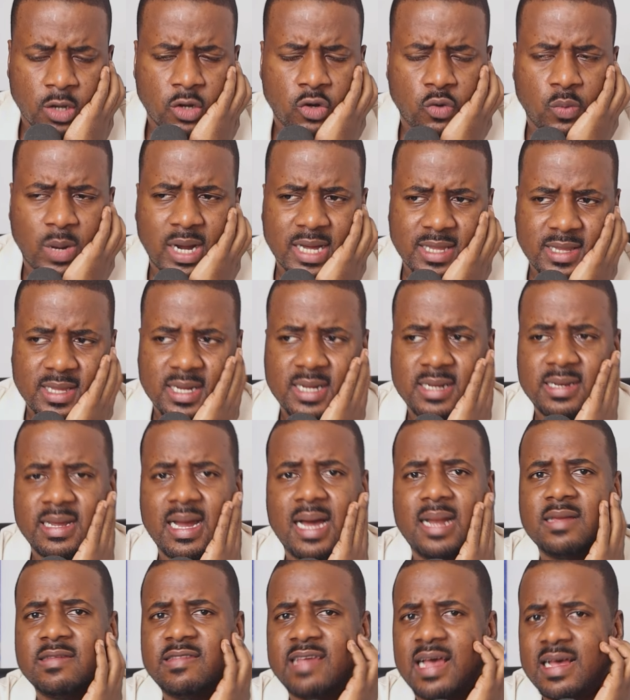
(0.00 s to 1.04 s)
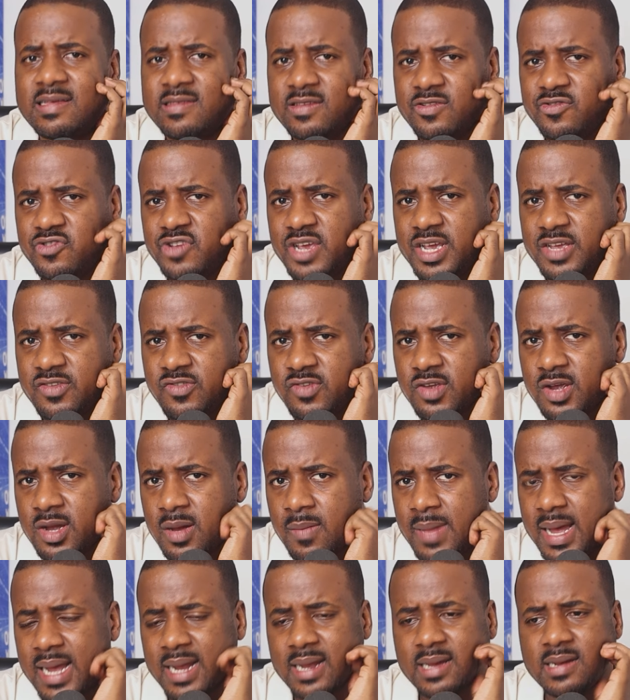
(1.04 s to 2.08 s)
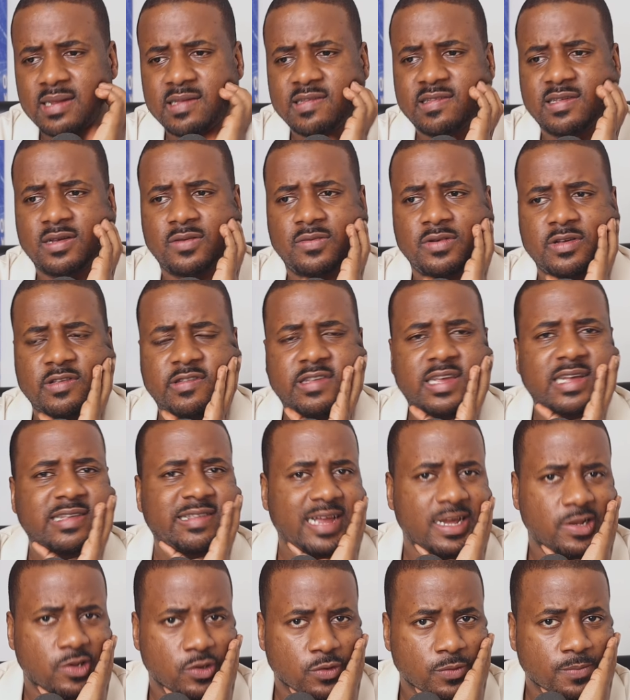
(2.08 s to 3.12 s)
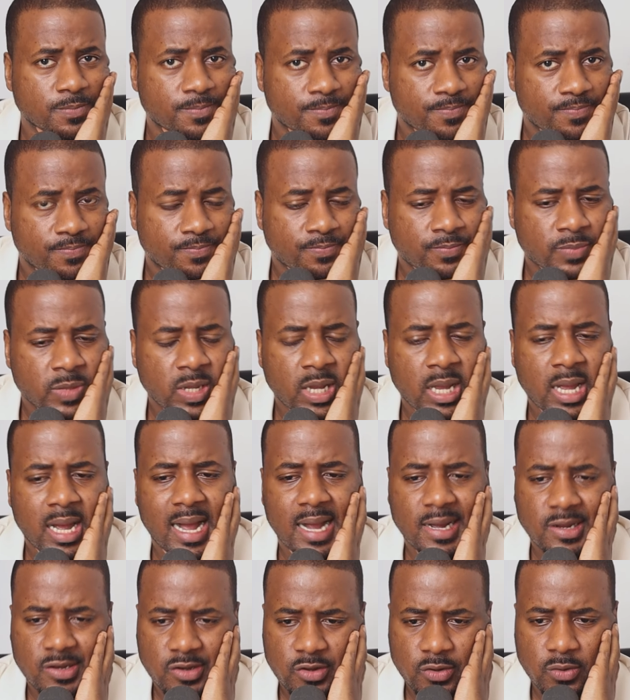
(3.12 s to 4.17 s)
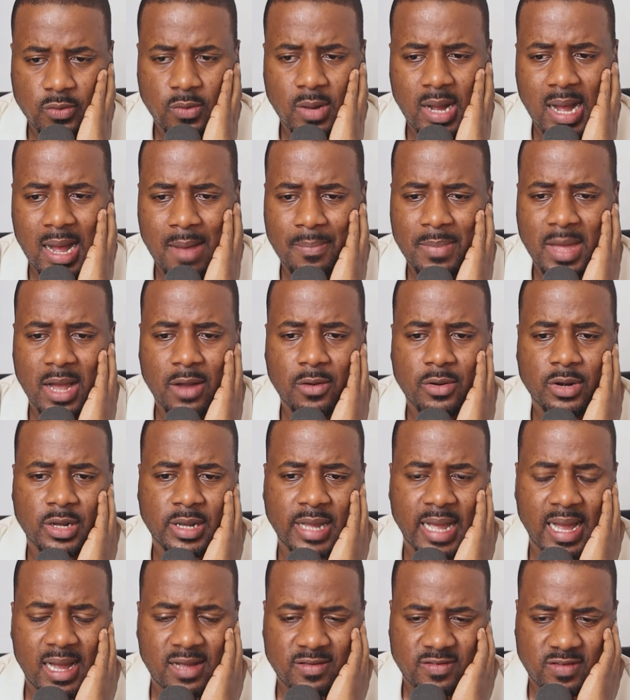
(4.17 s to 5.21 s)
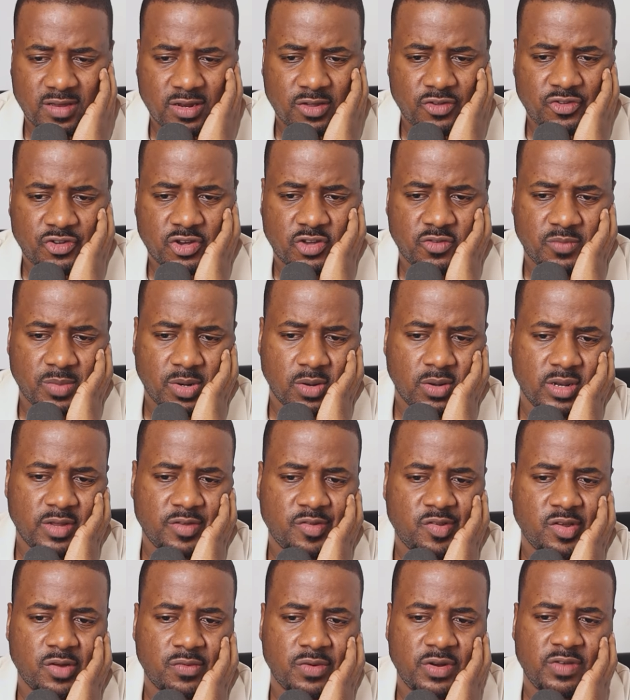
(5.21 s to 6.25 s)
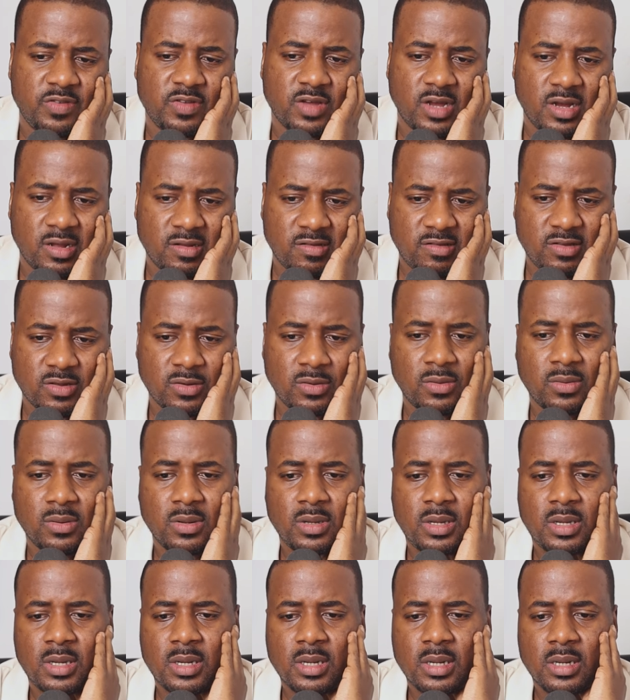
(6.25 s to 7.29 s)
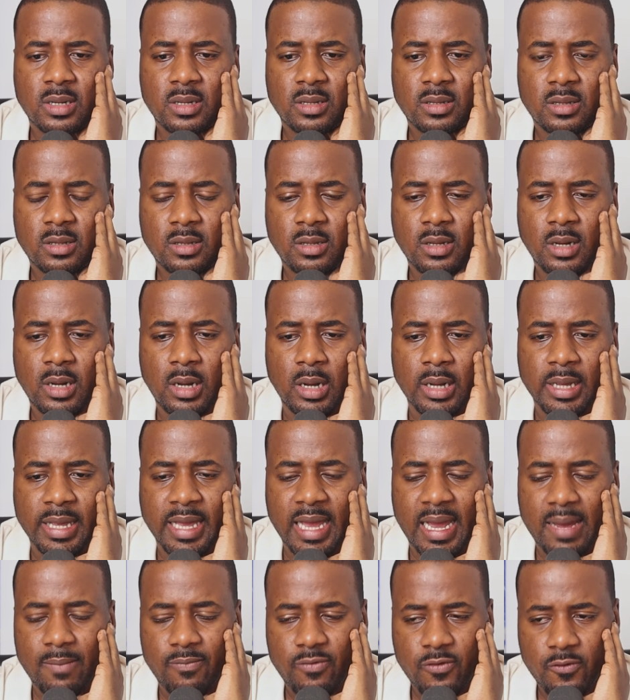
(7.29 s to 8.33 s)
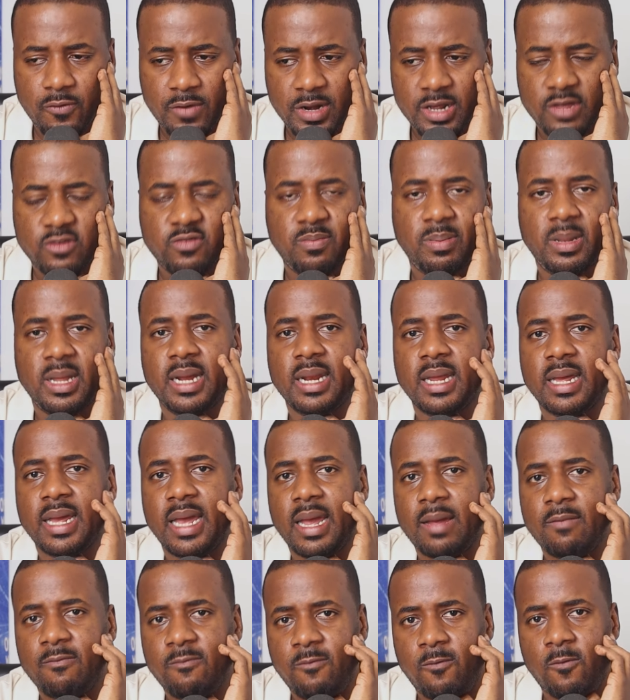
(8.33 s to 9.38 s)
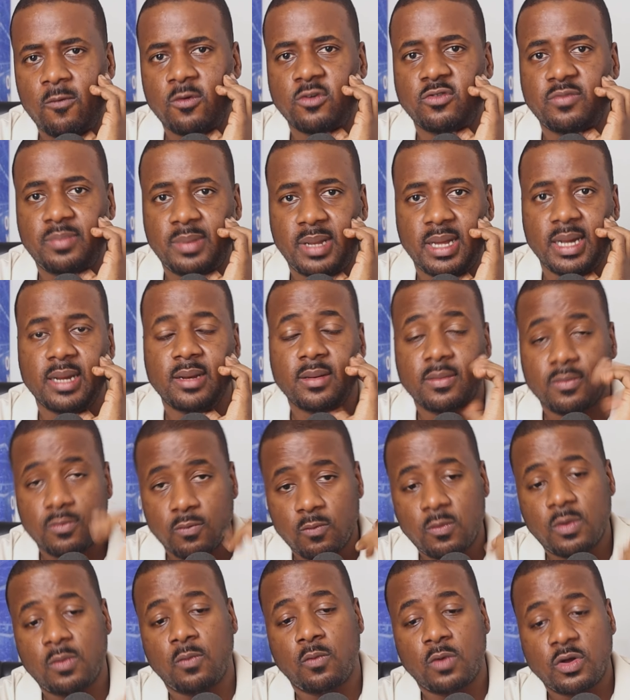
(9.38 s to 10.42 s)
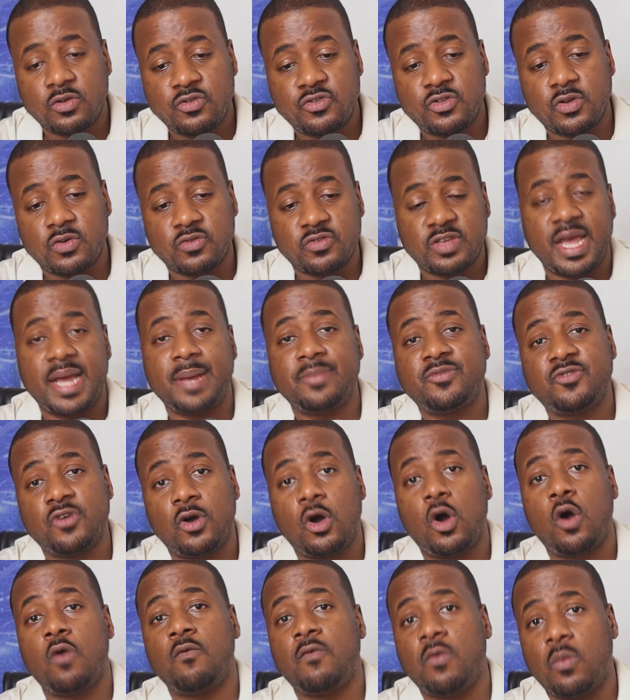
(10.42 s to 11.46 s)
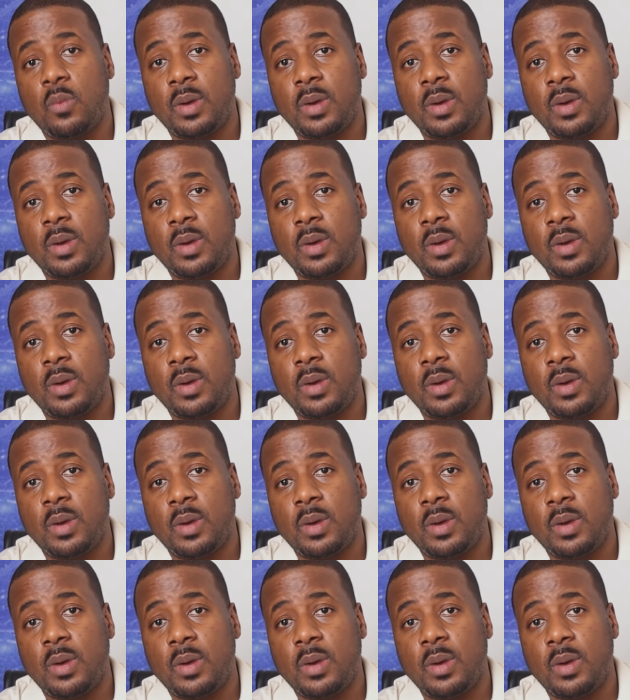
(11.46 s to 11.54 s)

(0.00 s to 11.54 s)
Do I think Dallas has a chance to come back in this series? Yes, I do. I do. I'm not going to cast any judgment on this series until game three is played and game four is played. Once those games are over